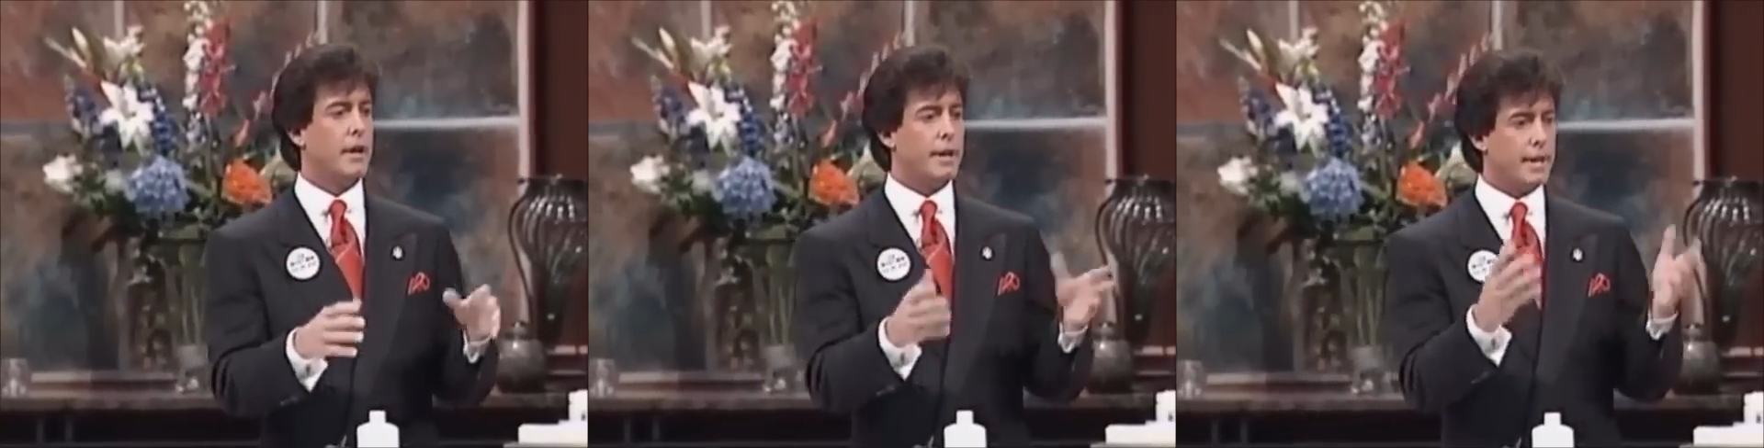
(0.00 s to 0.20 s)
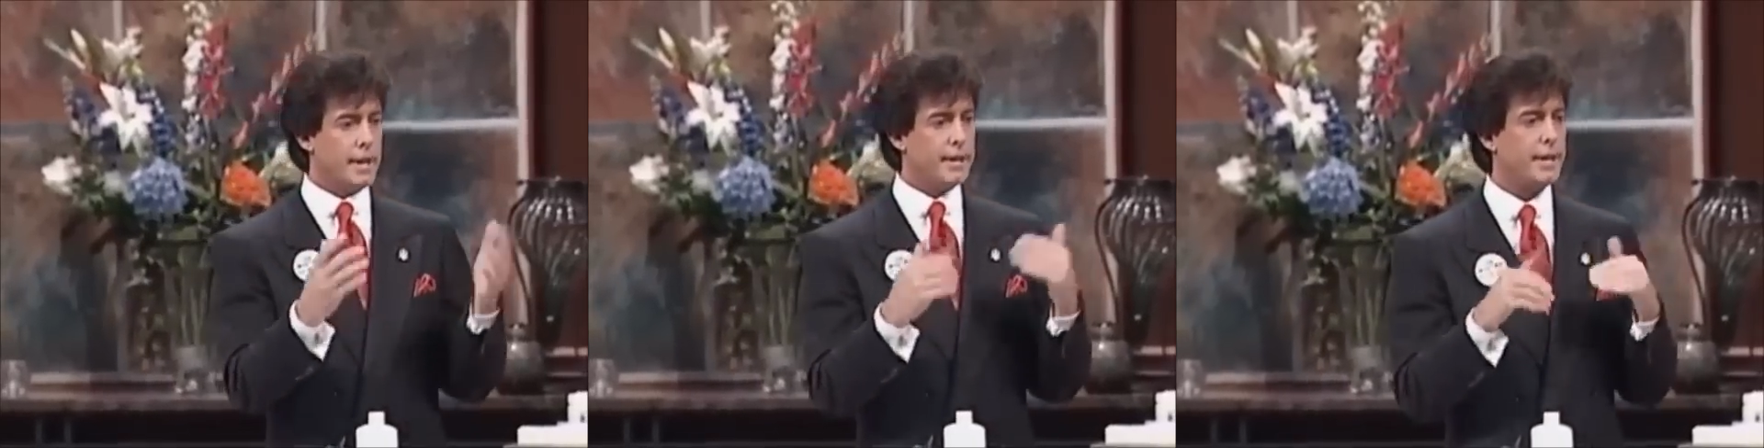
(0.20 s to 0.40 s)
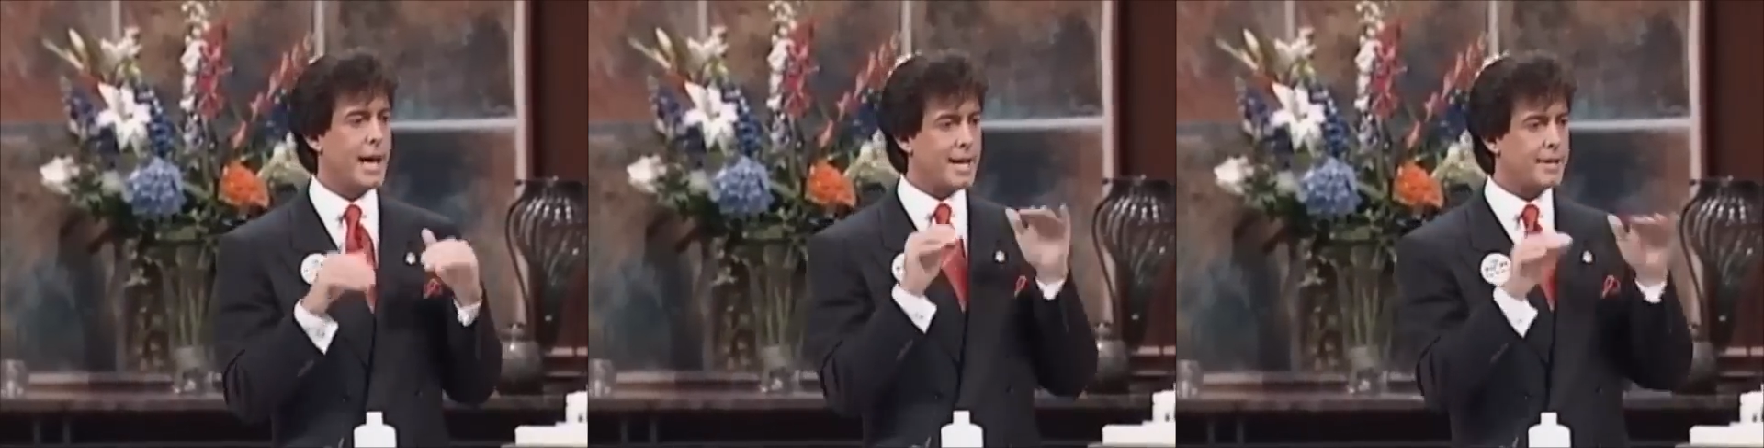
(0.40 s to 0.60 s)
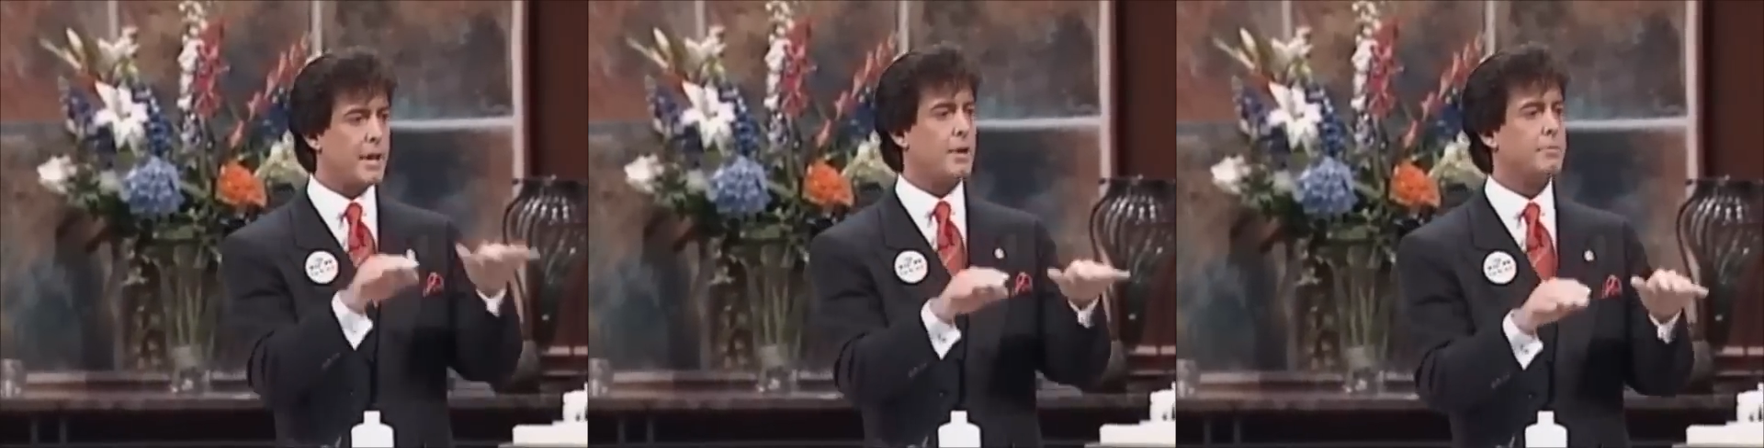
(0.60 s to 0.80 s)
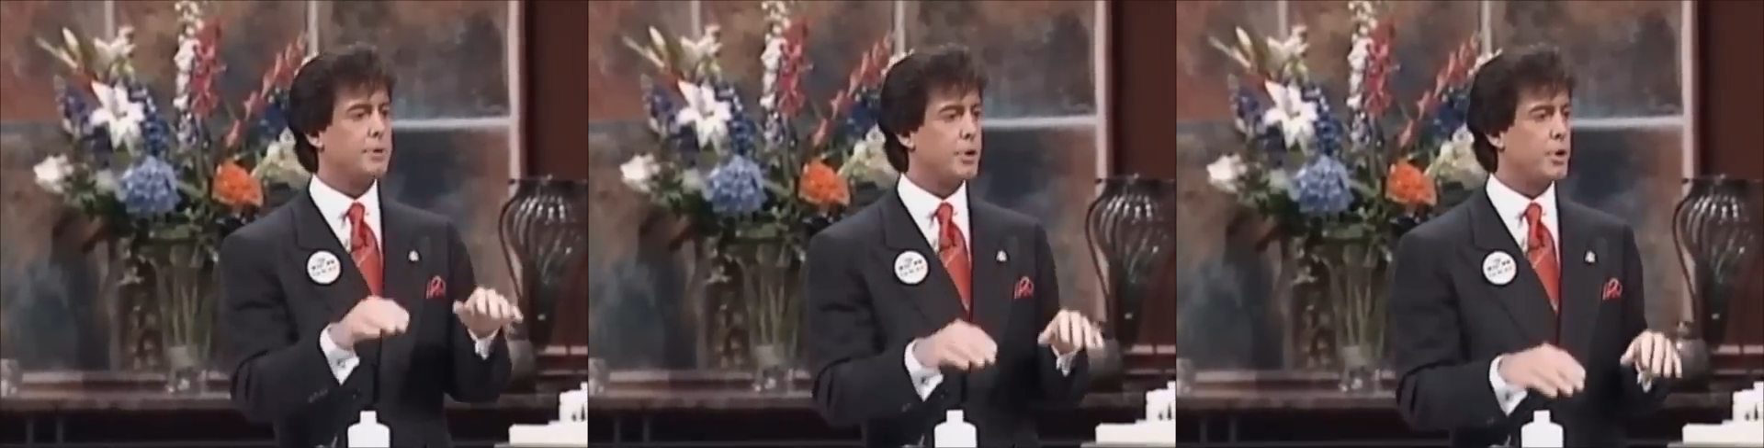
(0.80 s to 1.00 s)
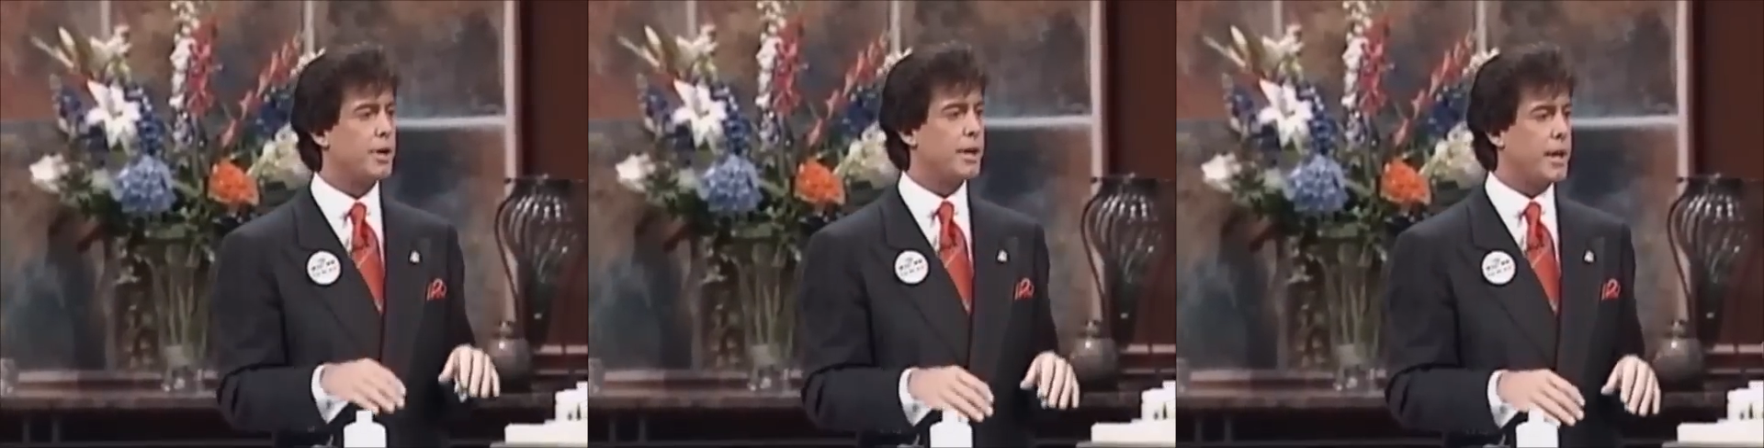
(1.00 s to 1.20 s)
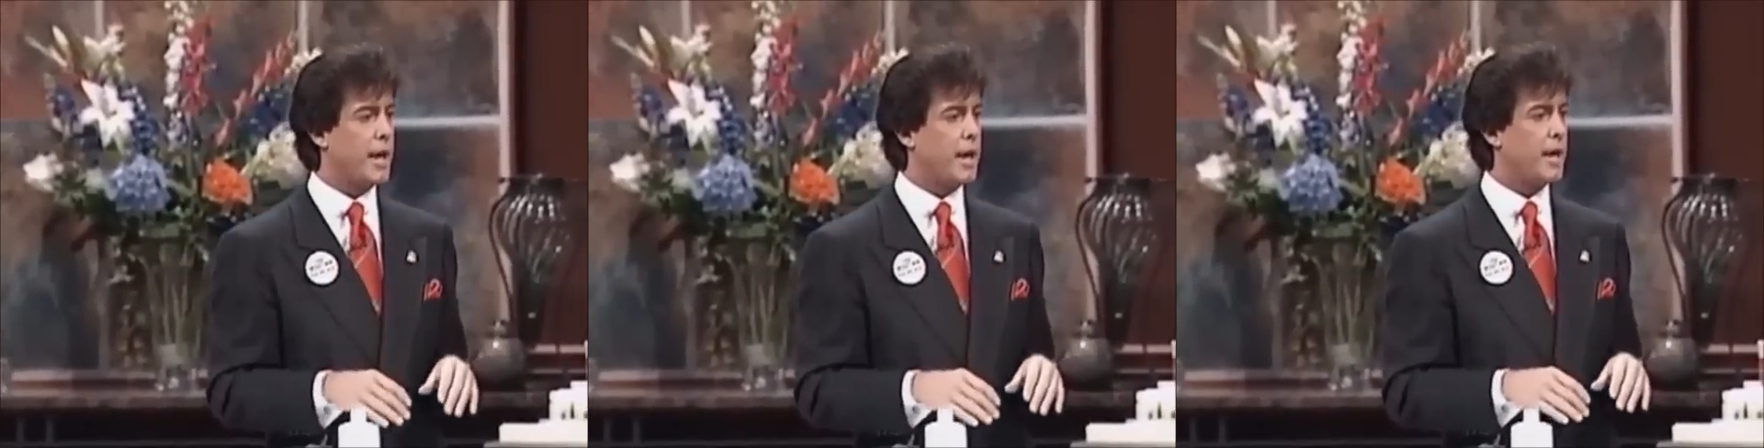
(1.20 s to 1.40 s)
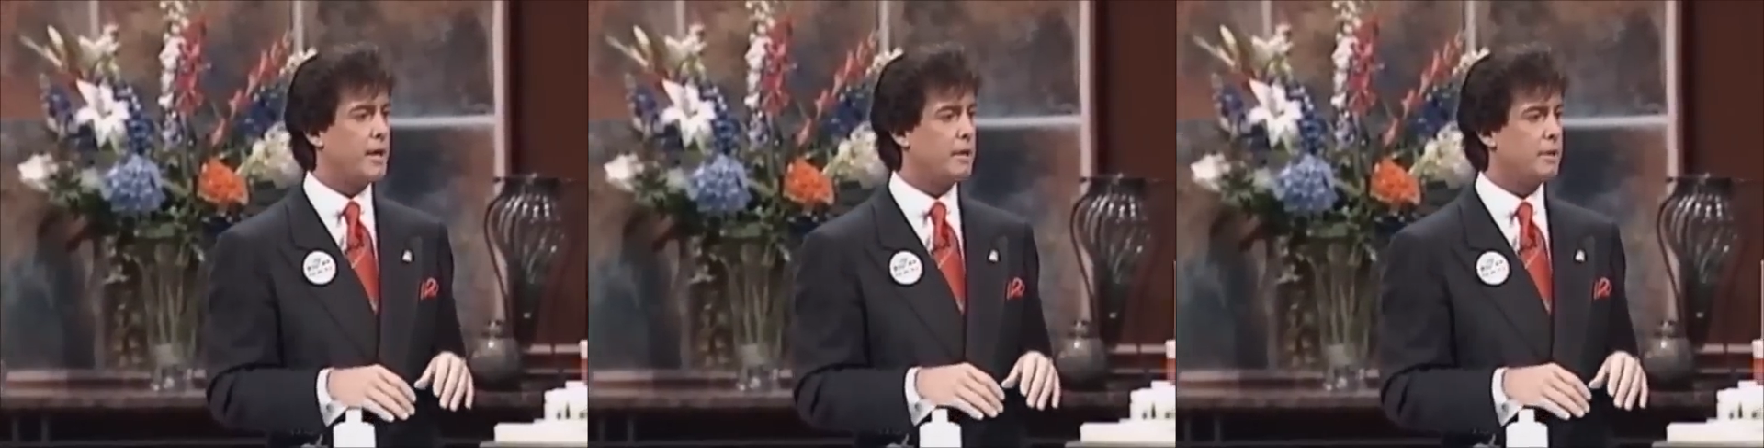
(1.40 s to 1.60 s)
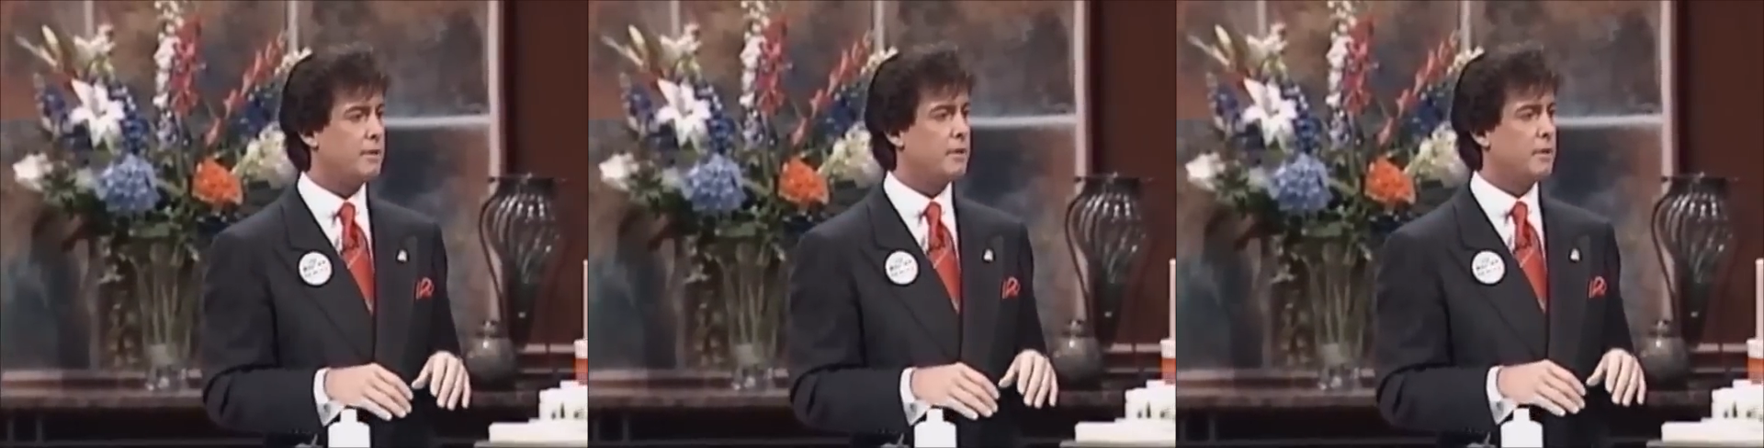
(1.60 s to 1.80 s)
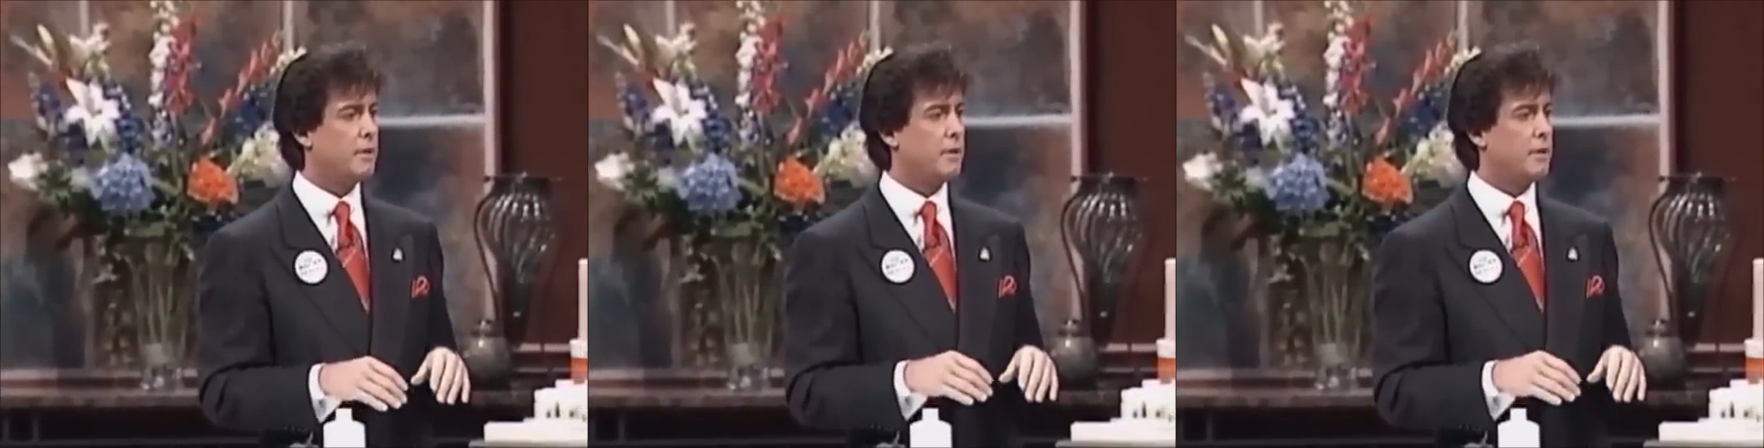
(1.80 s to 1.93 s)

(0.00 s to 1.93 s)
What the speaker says: and then you got to tell them to do it again,